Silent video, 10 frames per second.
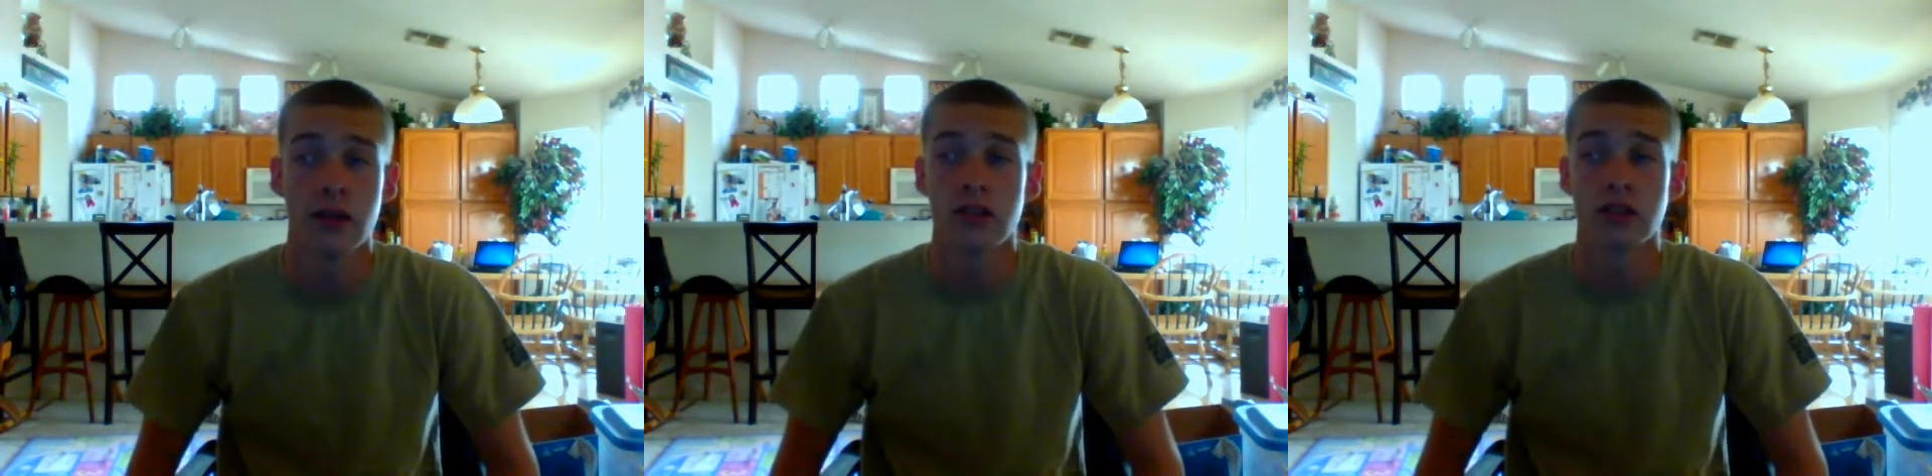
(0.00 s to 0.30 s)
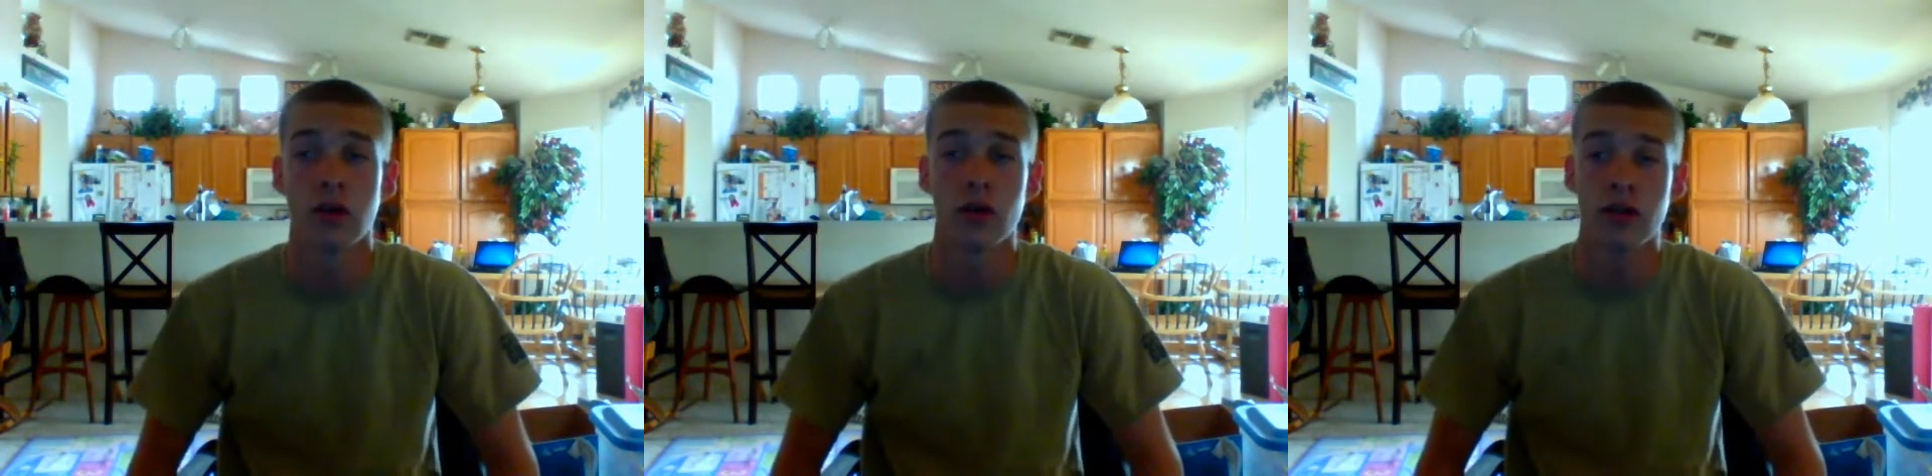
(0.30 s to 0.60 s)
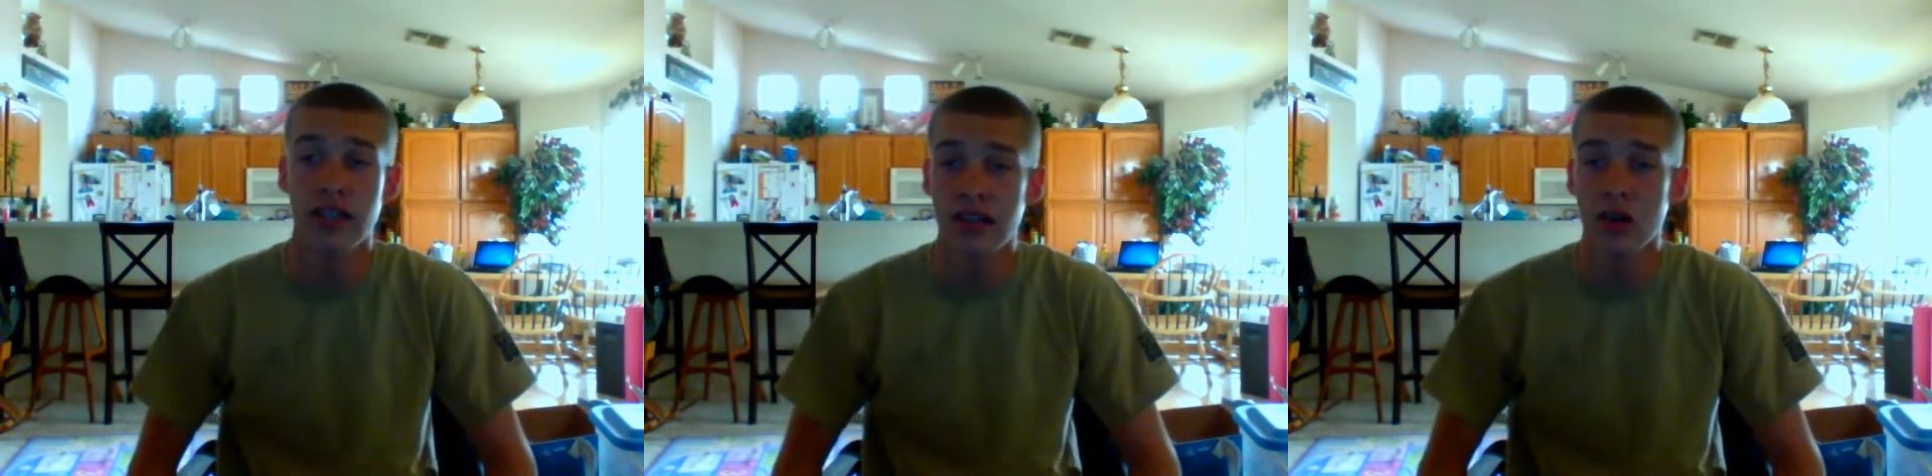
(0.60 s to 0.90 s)
So
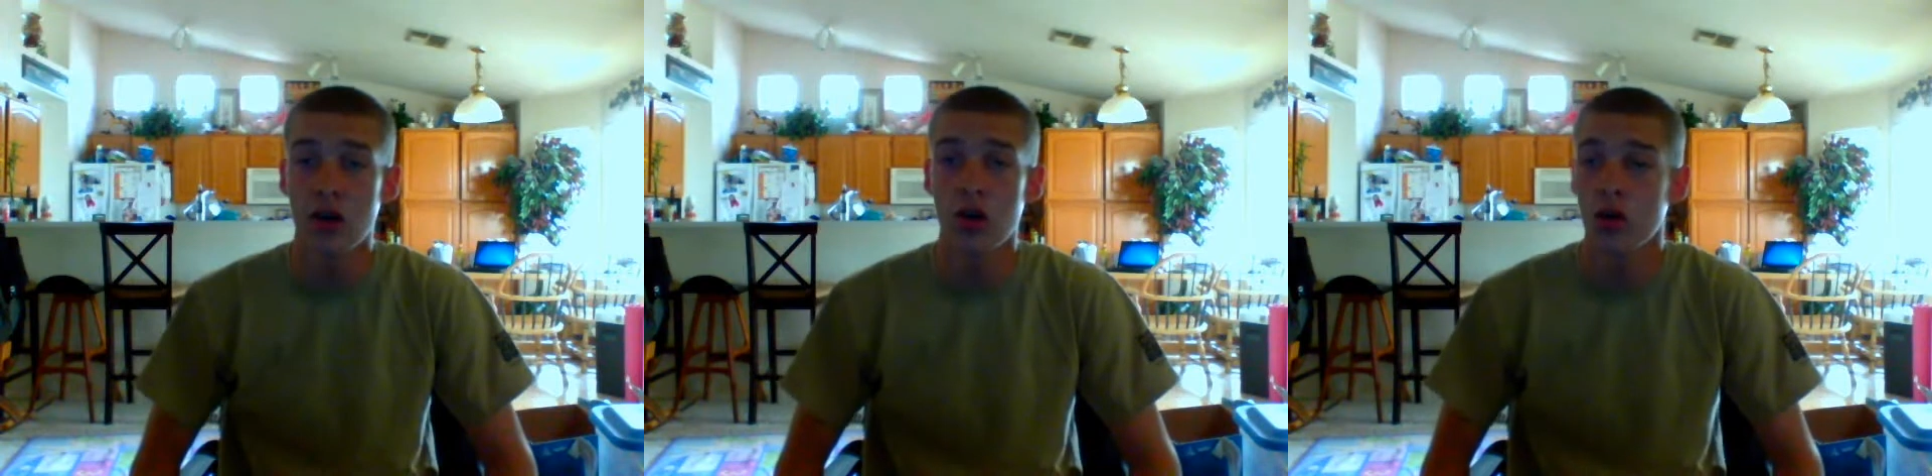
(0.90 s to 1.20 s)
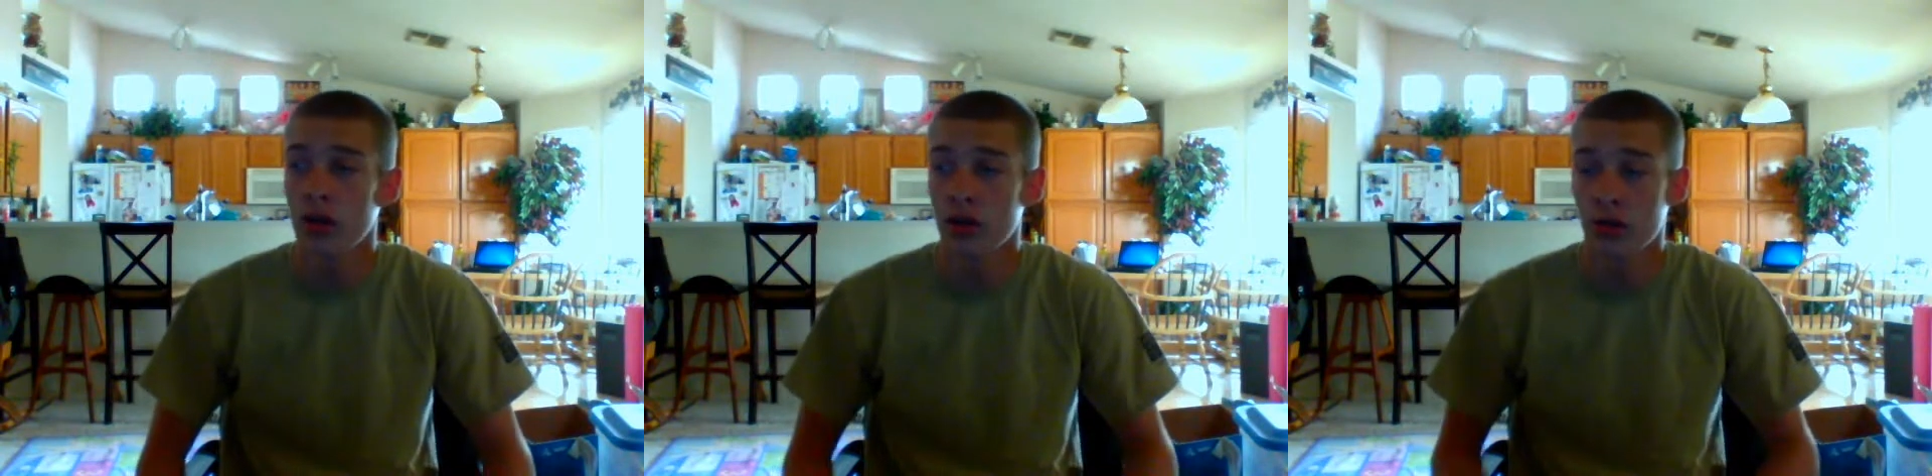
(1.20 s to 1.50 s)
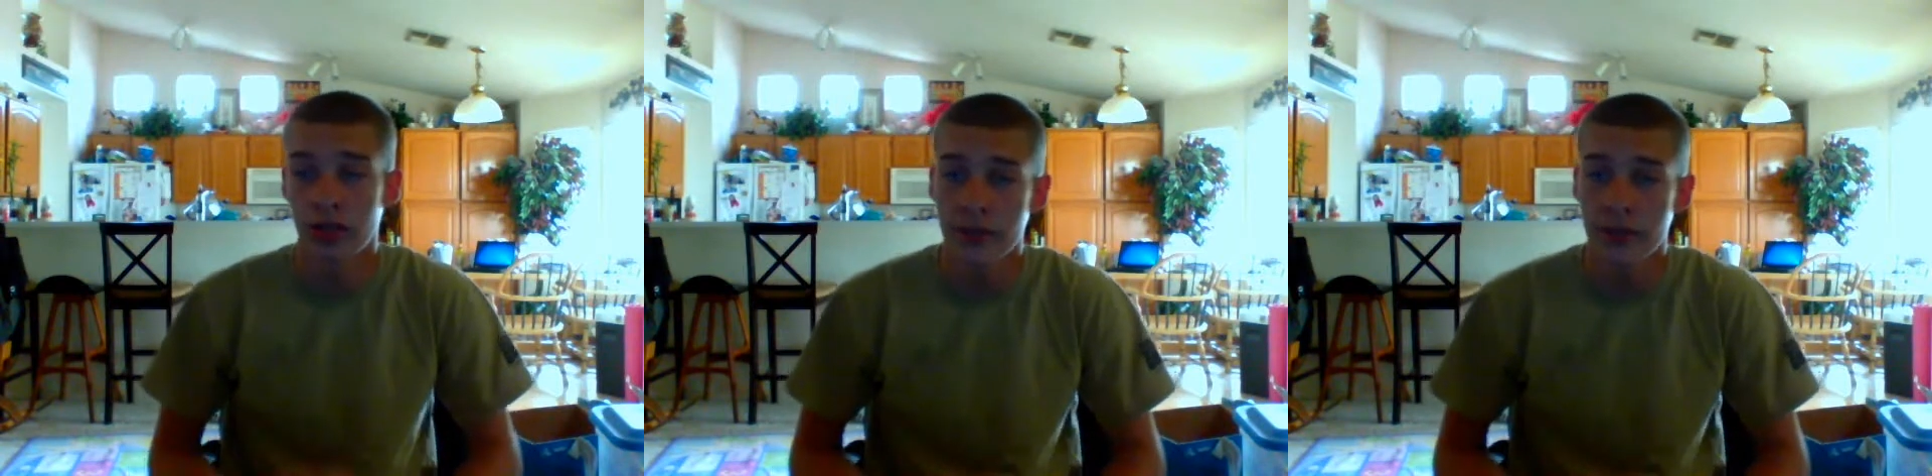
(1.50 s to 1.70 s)
you need to know your